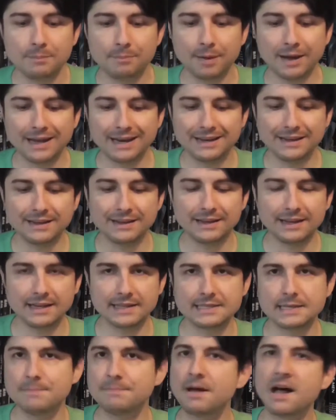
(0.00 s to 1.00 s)
But
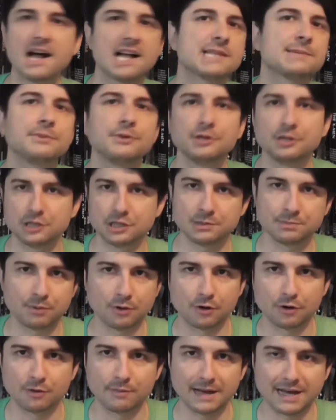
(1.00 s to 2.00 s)
it's impossible to just
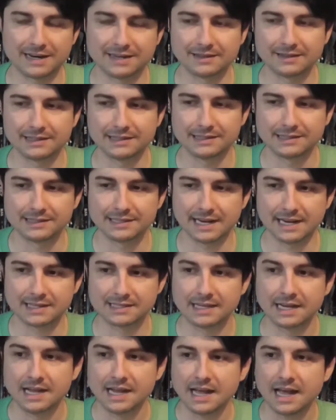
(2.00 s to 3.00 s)
programmatically
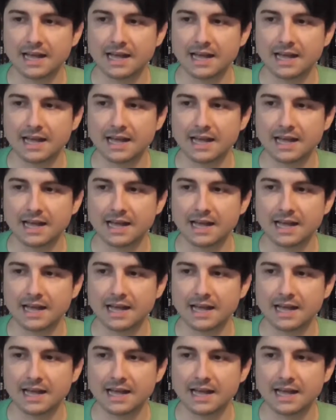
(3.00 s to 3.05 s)
detect.